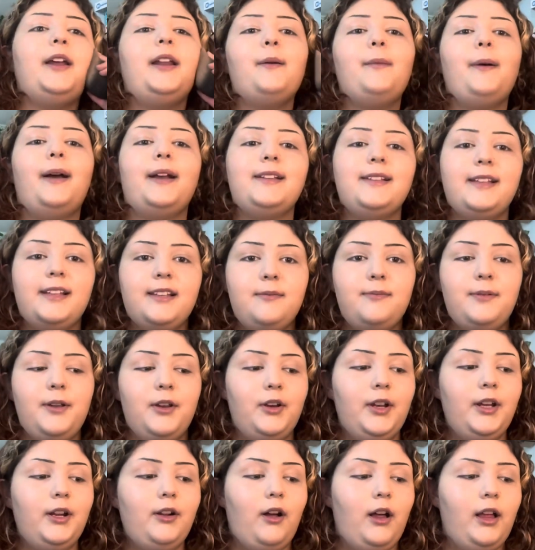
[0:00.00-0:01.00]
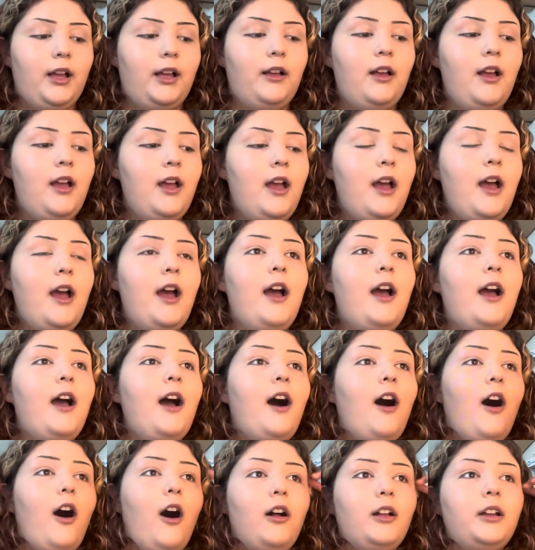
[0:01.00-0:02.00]
In my 6th period,
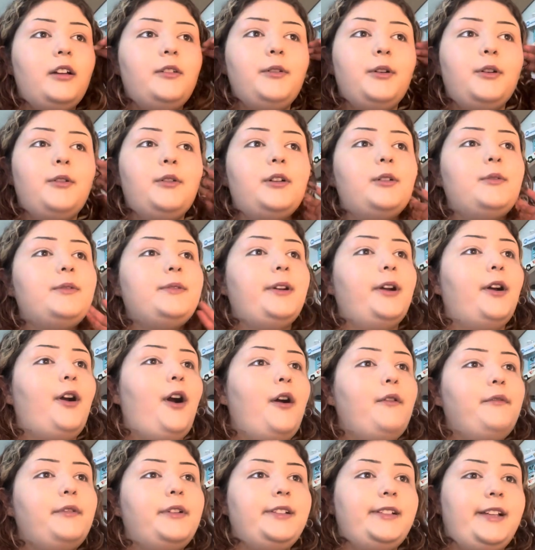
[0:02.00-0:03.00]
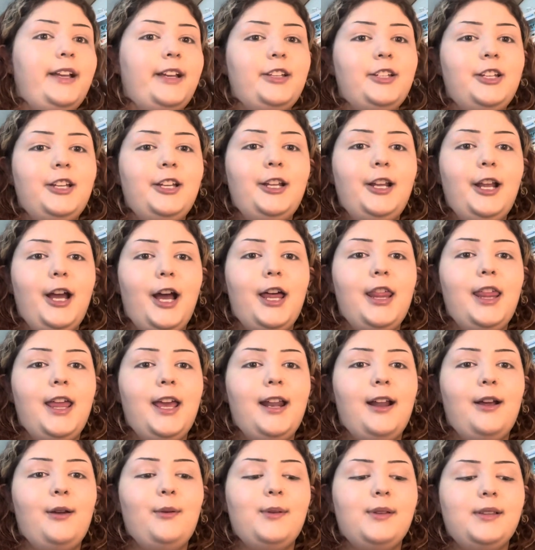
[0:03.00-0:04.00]
all I recorded was our conversation, and then
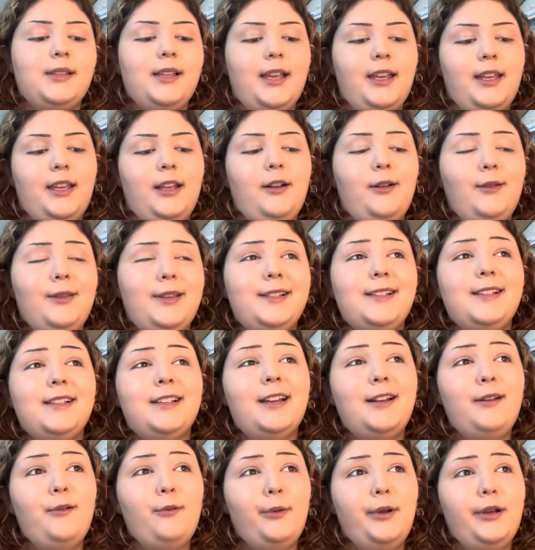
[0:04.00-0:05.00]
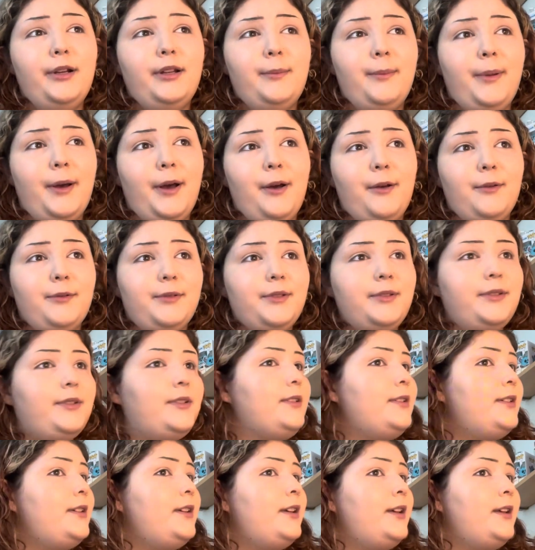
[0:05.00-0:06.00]
I was like, you know, this is kind of weird to
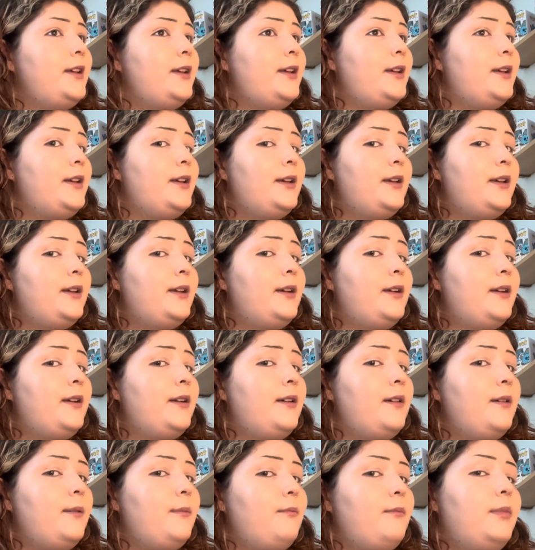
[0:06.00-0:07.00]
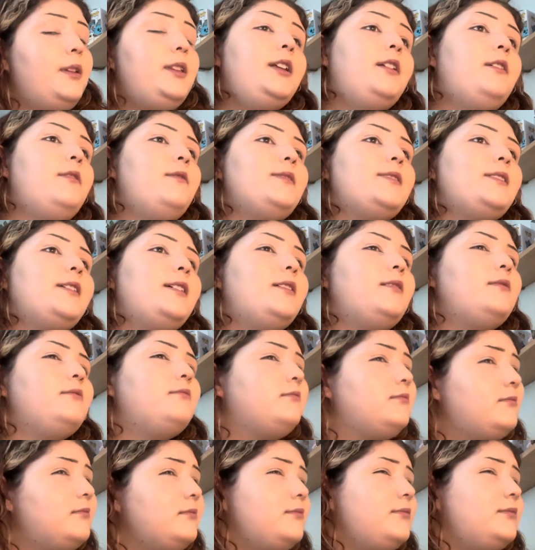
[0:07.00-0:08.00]
post. But then I was like,
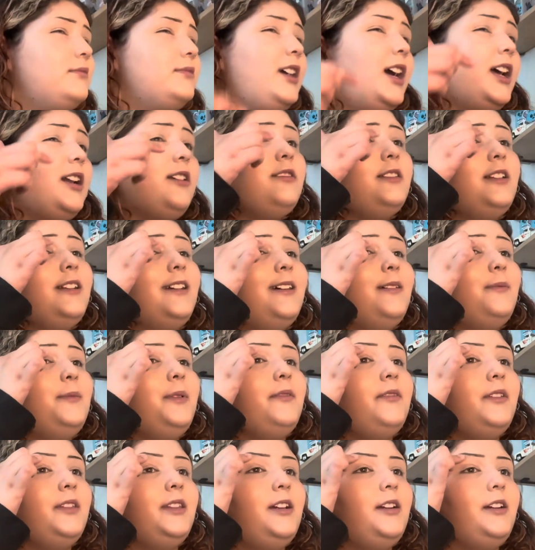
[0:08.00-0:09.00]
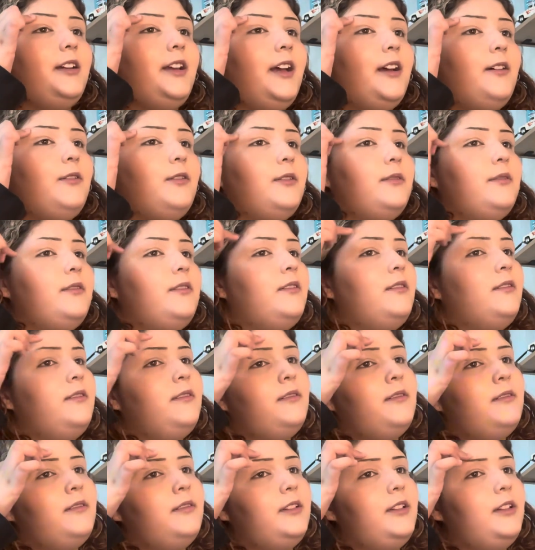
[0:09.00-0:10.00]
I don't think I'm even there yet with,
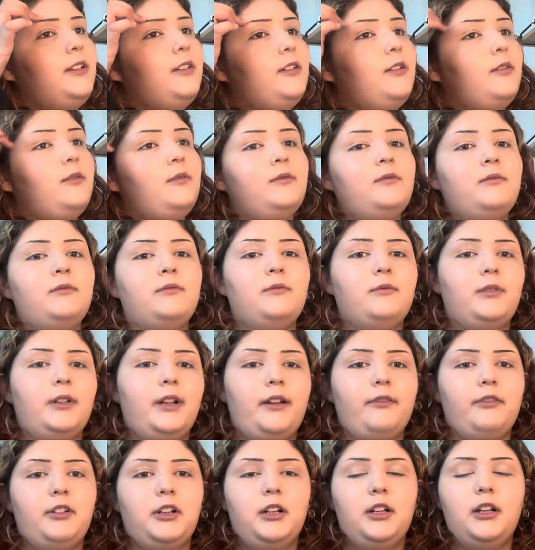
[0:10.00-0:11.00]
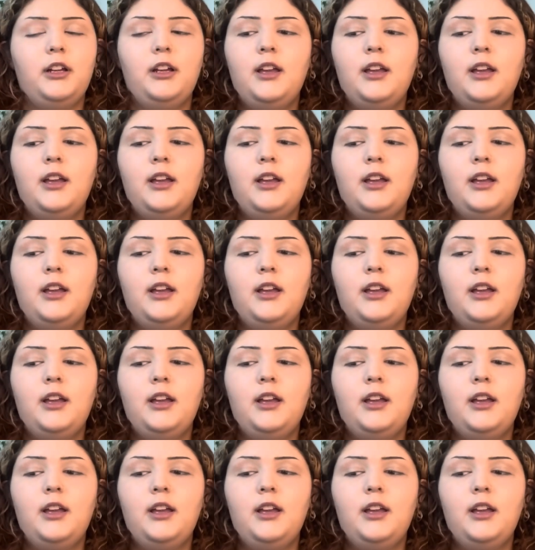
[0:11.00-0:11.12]
you know, whatever.